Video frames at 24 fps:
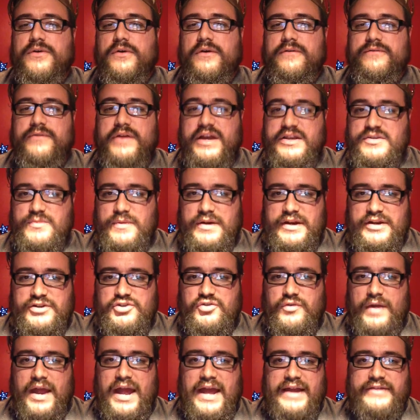if you guys want to
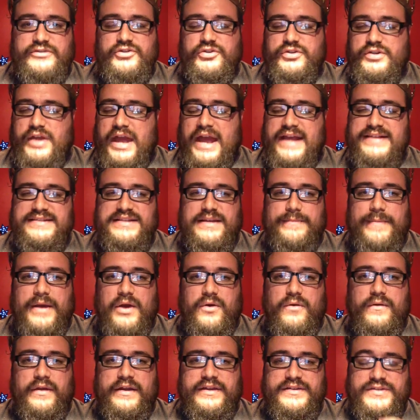interact or ask
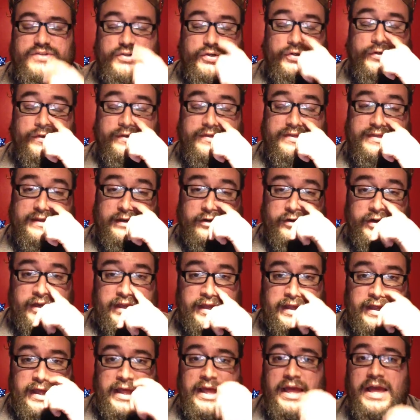about a certain
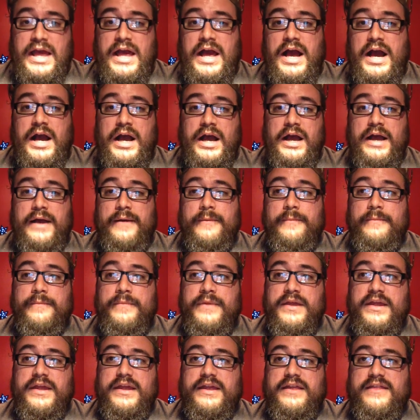theory,
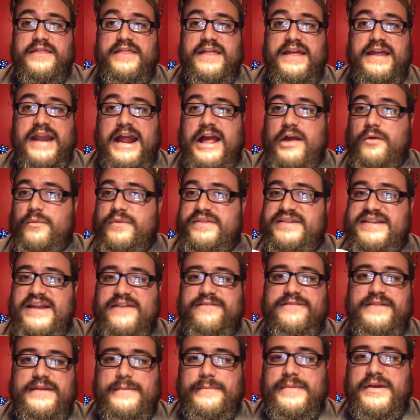then I would
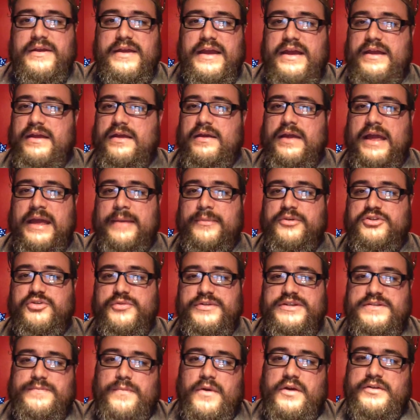definitely be able to
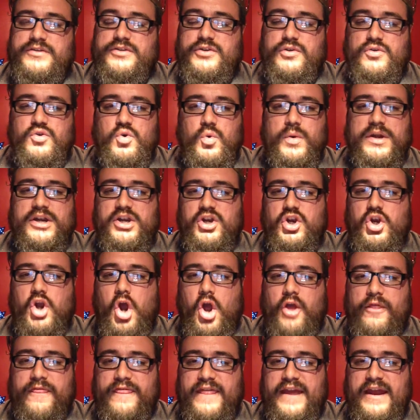respond to you quicker
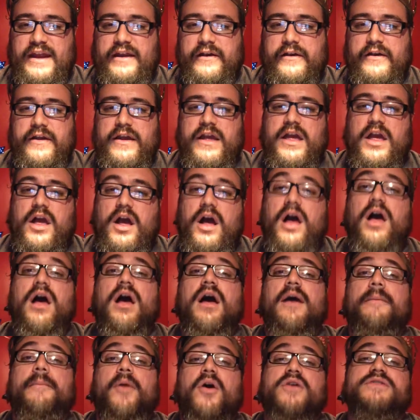on there.
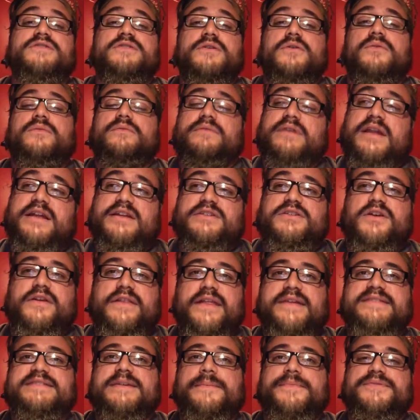Also, next
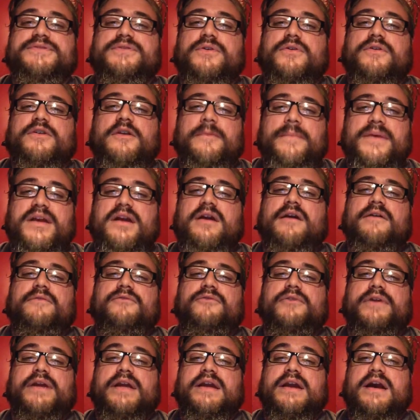episode, we're going to be
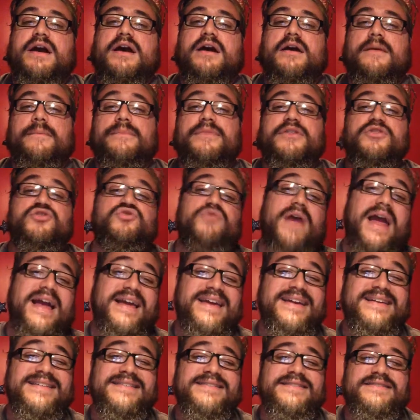covering the
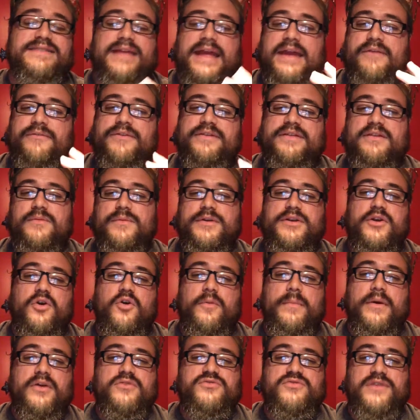dragons, everything we know
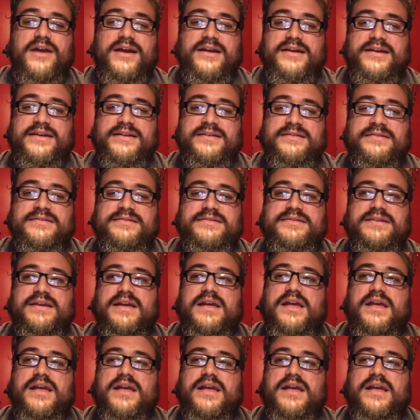about dragons